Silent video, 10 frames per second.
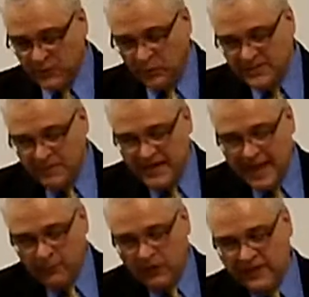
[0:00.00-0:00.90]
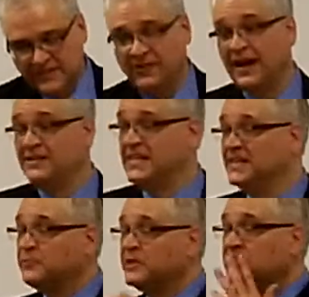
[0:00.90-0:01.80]
So what's my networking strategy?
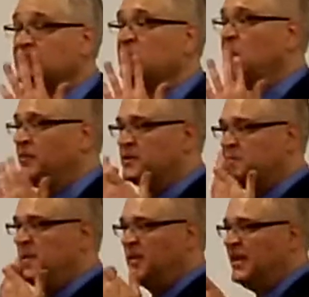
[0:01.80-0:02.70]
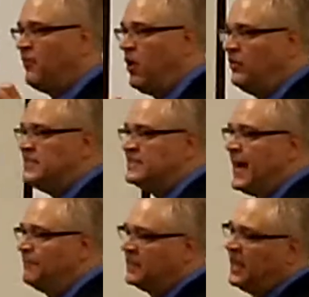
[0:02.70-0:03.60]
And it's really simple, because people have all these
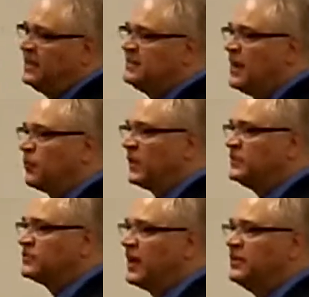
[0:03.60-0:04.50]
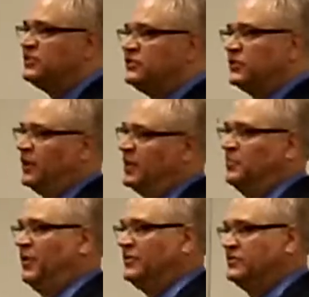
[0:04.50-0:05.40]
complicated networking strategies. You look
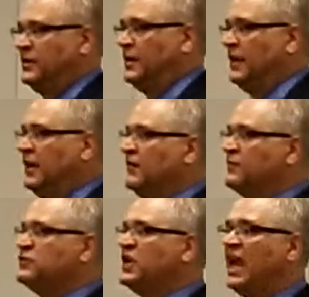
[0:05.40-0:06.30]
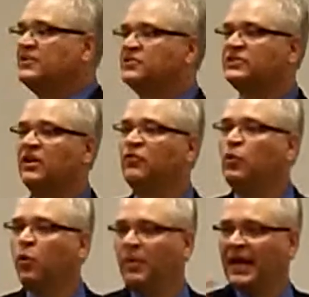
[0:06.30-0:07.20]
in books. First you ask yourself,
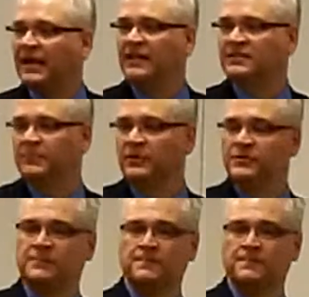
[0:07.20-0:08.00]
who are my customers?